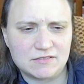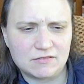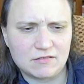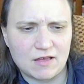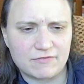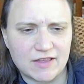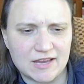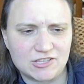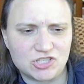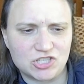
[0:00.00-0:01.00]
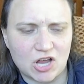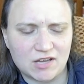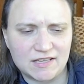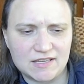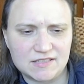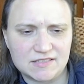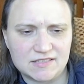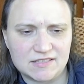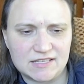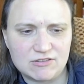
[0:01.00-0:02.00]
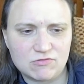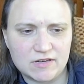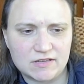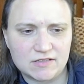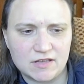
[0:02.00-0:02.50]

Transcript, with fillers: still of a shocking secret